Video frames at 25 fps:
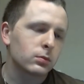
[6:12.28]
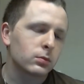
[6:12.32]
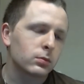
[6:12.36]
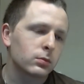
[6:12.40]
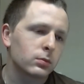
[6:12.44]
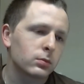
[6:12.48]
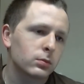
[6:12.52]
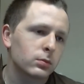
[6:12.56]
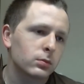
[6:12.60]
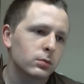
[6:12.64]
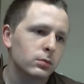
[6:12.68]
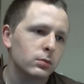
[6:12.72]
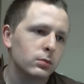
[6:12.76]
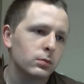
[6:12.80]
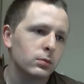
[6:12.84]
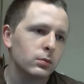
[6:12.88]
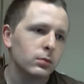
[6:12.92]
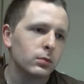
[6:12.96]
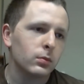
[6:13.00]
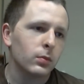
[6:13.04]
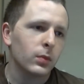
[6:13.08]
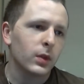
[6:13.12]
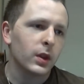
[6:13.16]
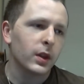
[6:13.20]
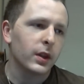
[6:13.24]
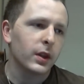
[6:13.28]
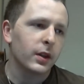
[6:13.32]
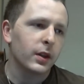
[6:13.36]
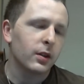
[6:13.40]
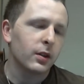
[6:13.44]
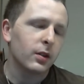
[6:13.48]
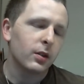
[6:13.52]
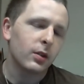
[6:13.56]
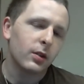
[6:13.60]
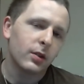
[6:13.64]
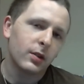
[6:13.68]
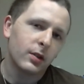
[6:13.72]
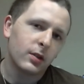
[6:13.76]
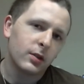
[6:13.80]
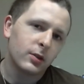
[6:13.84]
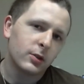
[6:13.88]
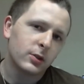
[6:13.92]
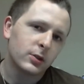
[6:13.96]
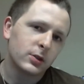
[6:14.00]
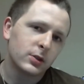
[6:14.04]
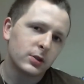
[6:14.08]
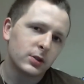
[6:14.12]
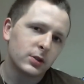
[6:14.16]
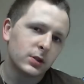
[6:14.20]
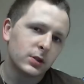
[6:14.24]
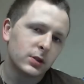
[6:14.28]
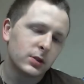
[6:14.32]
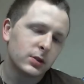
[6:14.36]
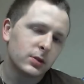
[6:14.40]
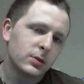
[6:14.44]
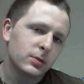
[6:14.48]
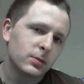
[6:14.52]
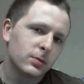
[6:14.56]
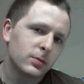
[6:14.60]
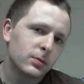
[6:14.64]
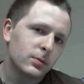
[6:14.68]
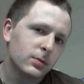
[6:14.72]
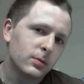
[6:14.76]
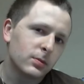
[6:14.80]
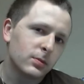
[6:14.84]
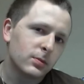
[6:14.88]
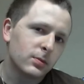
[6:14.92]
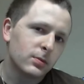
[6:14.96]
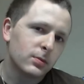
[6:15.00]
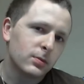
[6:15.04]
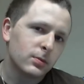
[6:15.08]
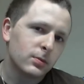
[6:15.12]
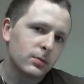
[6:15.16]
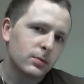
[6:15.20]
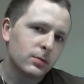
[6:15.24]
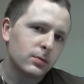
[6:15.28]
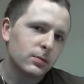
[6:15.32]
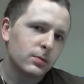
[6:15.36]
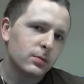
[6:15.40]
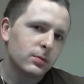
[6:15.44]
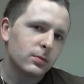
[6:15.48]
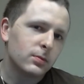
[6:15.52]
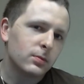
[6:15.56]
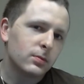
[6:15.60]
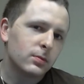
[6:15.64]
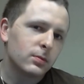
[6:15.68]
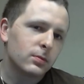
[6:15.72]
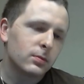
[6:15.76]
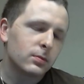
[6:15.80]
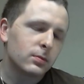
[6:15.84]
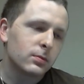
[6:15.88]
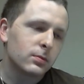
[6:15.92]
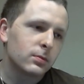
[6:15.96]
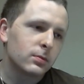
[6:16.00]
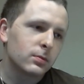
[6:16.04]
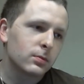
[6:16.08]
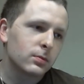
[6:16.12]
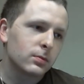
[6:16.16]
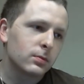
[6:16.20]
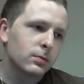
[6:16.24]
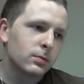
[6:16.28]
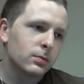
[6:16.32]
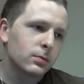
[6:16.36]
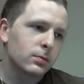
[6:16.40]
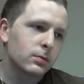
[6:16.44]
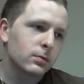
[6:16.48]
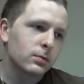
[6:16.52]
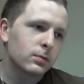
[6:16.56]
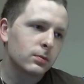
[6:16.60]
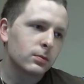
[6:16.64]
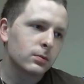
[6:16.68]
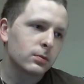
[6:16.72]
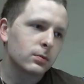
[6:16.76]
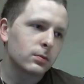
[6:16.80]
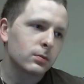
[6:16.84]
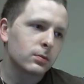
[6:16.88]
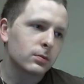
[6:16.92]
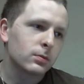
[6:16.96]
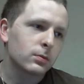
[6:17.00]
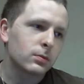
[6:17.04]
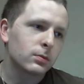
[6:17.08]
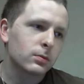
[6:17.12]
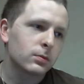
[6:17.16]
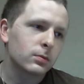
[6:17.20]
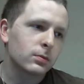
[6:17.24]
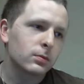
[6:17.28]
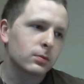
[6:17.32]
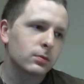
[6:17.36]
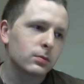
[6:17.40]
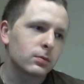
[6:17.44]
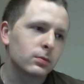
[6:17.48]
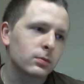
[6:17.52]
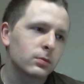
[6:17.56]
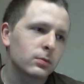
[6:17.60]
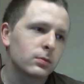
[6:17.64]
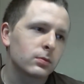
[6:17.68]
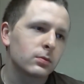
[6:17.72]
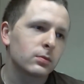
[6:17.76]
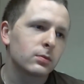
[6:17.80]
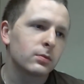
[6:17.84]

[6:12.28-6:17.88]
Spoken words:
No words are spoken by the person on screen.